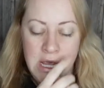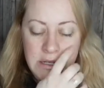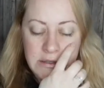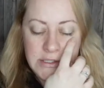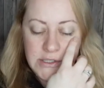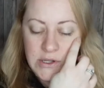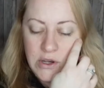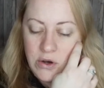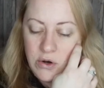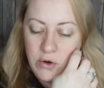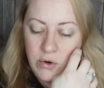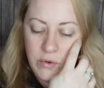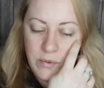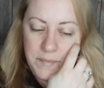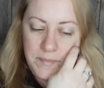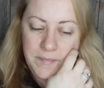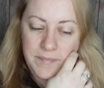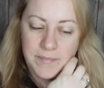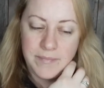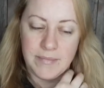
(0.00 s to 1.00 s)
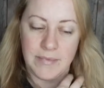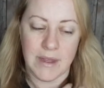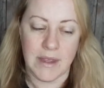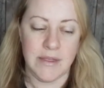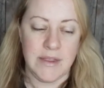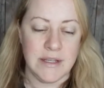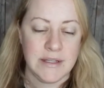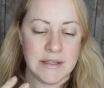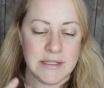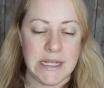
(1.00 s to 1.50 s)
so
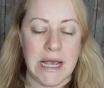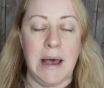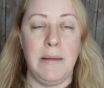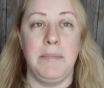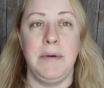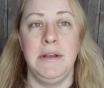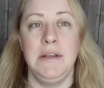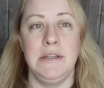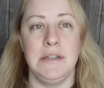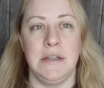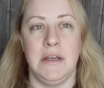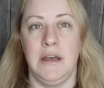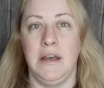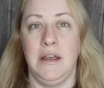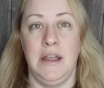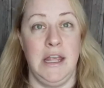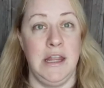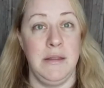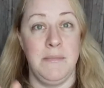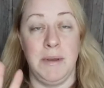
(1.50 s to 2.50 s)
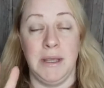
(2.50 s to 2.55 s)
this has happened in the